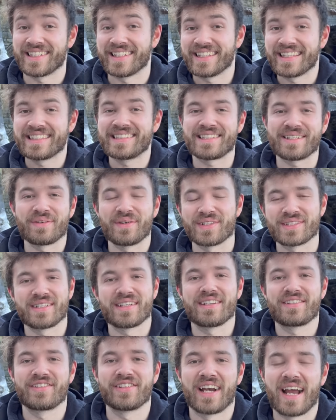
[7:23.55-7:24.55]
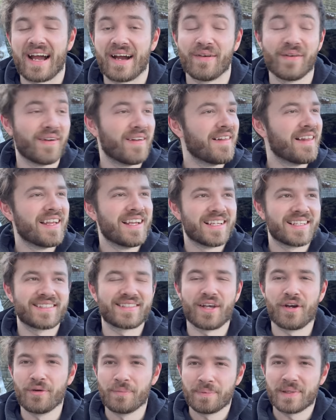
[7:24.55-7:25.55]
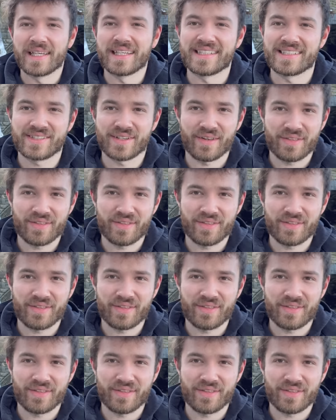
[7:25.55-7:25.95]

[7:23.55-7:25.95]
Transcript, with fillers: At least it wasn't a trout, so pleased.